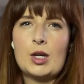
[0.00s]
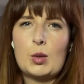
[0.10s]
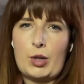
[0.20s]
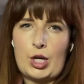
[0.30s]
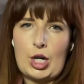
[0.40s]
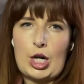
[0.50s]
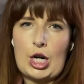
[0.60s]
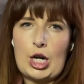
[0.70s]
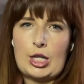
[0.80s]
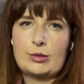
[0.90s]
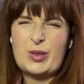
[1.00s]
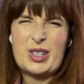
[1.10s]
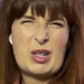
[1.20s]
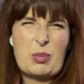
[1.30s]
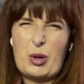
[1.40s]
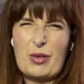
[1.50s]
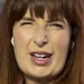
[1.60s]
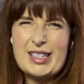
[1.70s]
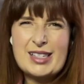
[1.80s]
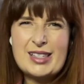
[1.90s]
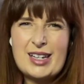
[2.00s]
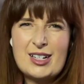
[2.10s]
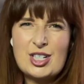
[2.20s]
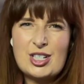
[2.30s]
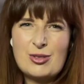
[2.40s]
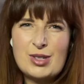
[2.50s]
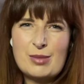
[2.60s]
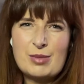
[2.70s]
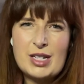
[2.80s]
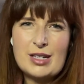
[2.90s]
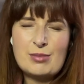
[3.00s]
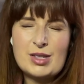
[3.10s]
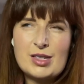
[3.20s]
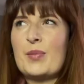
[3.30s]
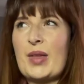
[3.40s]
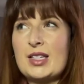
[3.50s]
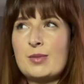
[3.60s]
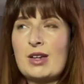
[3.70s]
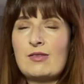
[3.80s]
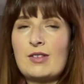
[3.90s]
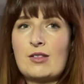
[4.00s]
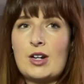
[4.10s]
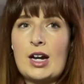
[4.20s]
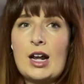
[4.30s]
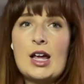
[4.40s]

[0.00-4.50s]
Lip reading: burger, but they put rice in there too sometimes. That's my favorite.